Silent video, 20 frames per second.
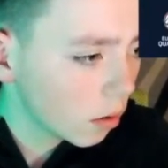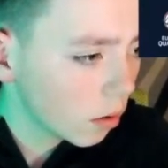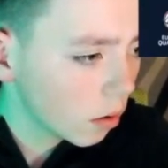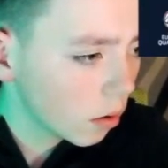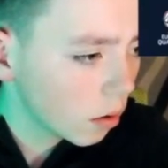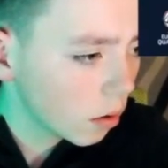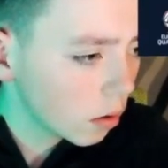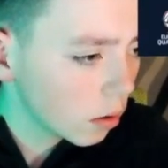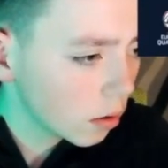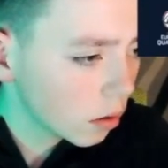
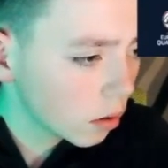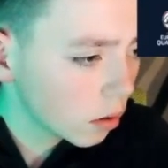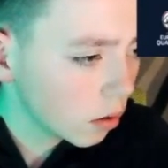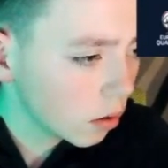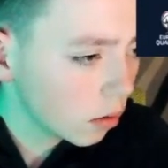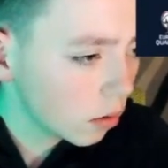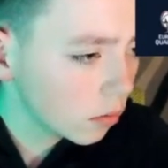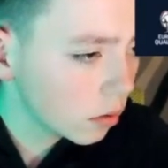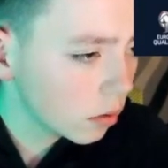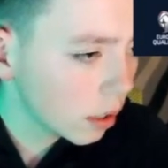Scotland
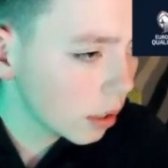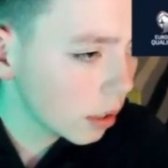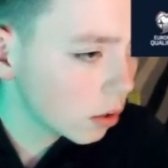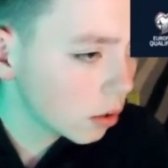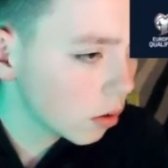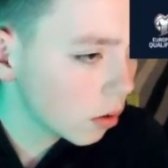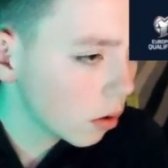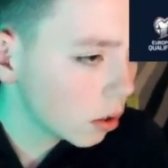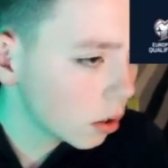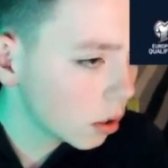heads
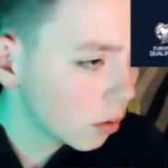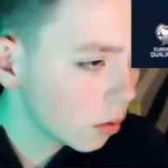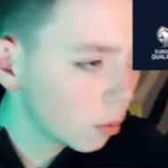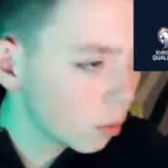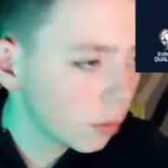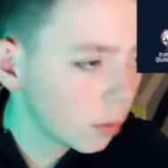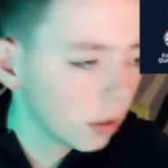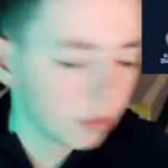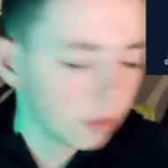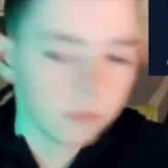on, it will be
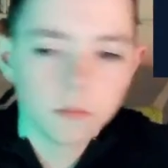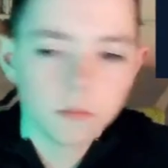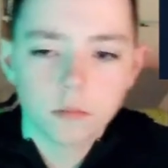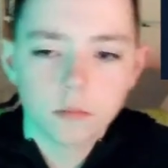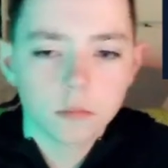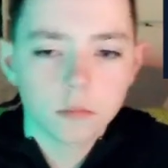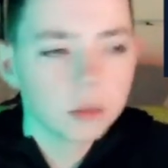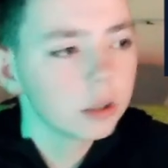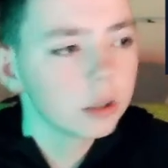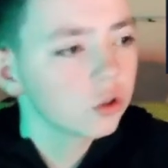
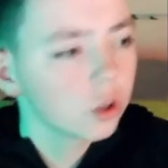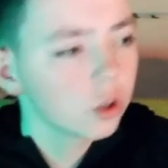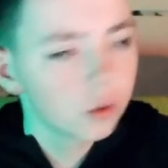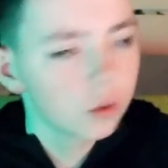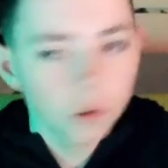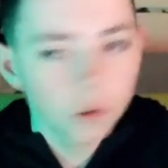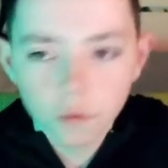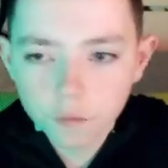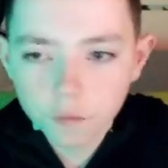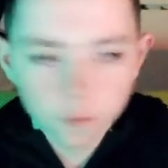Israel
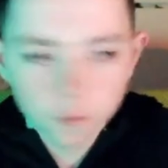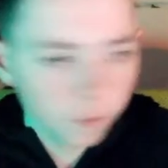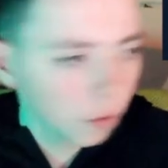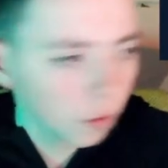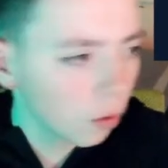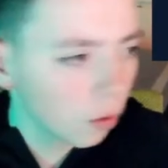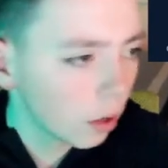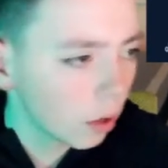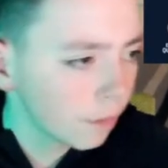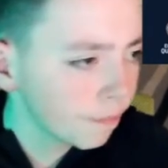
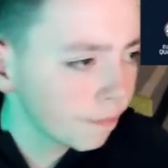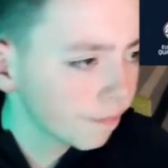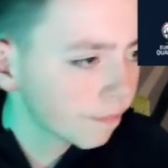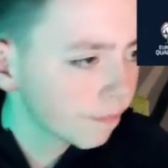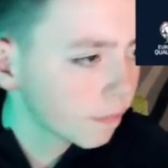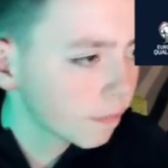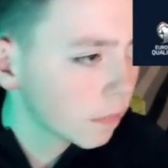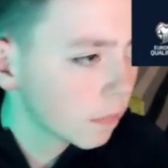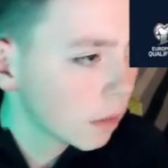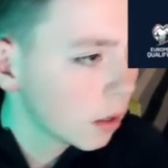throwing.
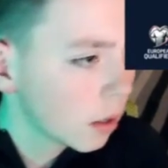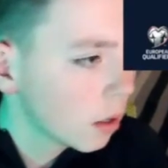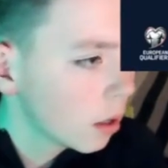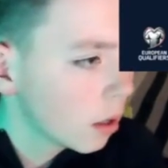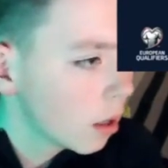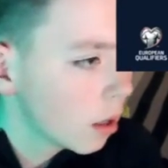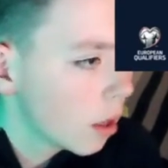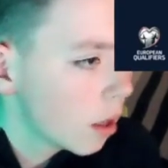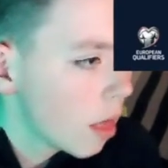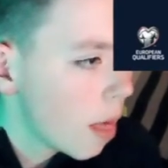
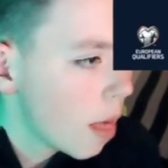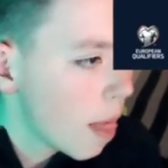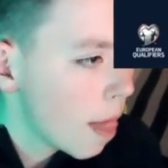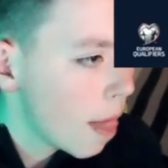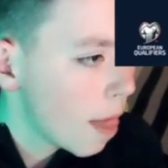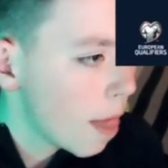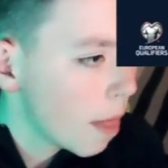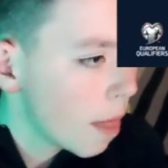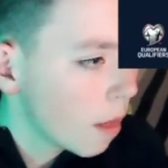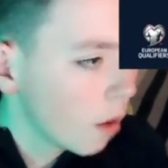
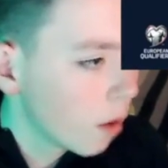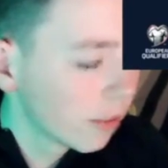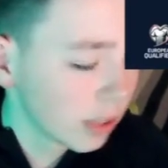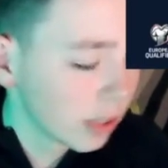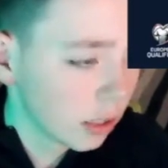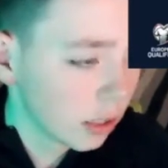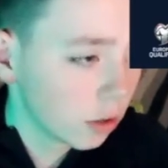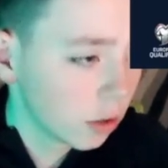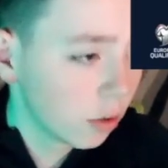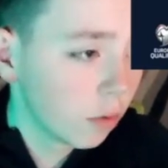Obviously there's
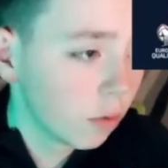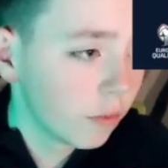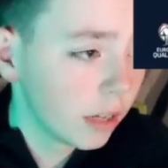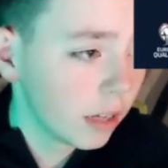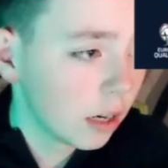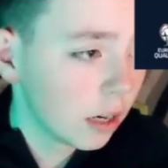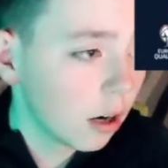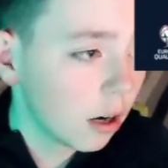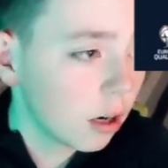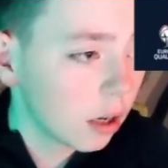no VR
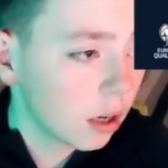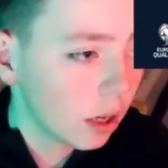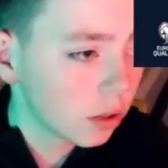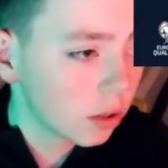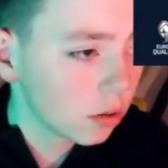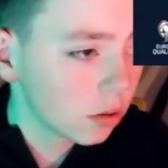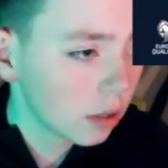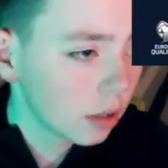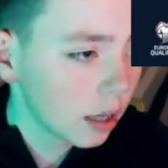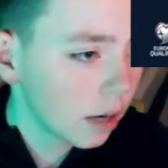in that, so they
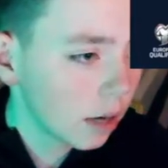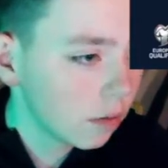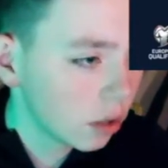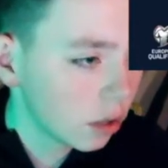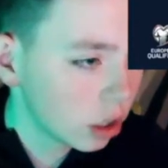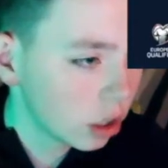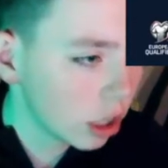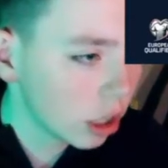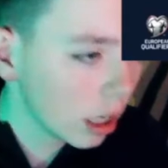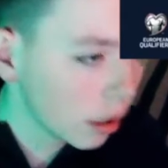can't really
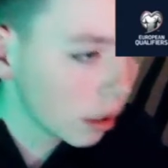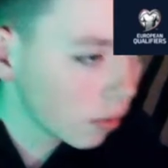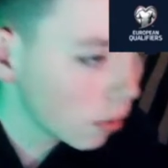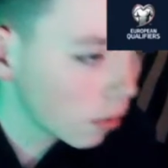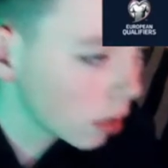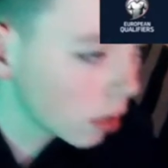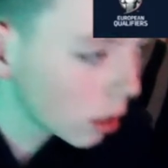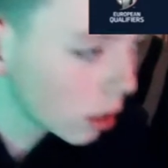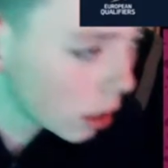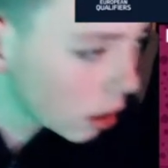check it. Look at
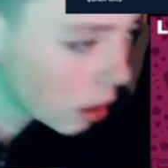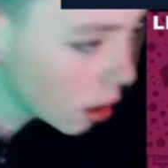here.